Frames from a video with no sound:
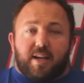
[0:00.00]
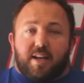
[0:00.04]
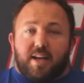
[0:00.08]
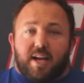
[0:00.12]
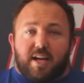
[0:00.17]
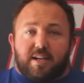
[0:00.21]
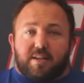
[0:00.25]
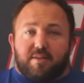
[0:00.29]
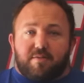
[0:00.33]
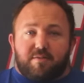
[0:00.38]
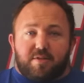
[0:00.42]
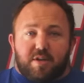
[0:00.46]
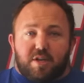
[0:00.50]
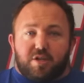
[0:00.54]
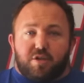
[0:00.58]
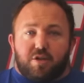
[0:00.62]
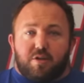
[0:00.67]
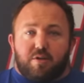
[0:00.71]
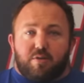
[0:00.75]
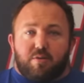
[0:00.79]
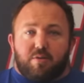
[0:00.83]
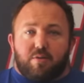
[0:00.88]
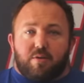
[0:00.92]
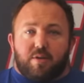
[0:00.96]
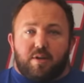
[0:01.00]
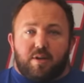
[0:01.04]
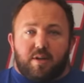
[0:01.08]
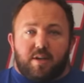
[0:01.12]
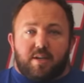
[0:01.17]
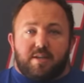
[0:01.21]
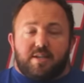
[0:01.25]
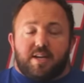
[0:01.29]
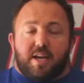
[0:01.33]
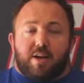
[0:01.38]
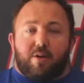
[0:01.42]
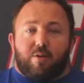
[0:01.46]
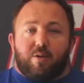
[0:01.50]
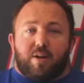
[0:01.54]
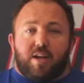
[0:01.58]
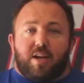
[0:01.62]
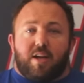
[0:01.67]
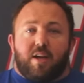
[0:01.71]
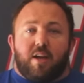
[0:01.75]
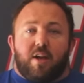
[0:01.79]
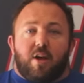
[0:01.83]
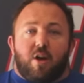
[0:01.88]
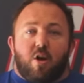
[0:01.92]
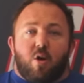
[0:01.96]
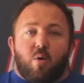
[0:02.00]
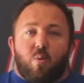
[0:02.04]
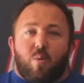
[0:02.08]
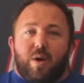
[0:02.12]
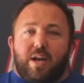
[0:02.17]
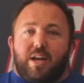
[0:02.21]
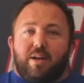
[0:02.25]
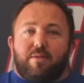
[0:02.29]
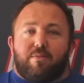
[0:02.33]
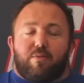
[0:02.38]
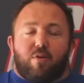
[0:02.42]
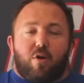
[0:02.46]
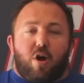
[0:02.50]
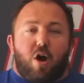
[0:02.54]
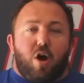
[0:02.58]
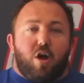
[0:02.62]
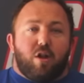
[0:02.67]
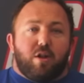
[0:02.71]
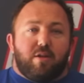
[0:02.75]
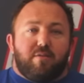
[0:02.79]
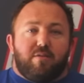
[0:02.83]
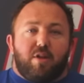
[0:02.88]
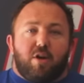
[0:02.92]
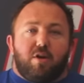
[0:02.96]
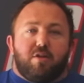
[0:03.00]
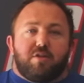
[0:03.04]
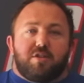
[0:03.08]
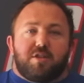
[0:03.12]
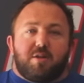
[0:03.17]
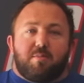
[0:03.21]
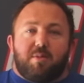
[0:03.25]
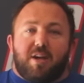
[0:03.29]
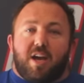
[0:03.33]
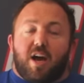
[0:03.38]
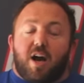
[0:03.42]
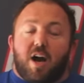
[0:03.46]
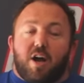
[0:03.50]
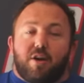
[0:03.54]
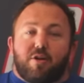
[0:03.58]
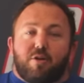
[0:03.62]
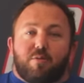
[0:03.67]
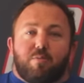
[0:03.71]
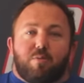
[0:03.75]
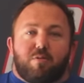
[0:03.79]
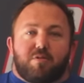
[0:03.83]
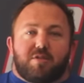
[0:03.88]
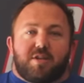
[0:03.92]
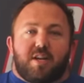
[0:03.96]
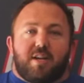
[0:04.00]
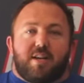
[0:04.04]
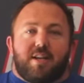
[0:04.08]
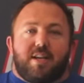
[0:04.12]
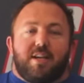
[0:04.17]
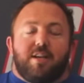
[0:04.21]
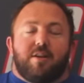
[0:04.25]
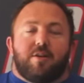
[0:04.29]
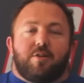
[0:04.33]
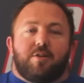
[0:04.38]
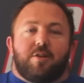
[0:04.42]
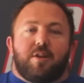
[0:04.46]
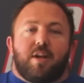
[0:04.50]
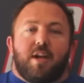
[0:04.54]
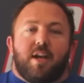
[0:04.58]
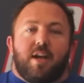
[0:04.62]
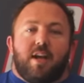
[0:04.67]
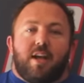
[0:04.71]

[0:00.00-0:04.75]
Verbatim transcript: connective tissue integrity waiting for all of those to be 100% healed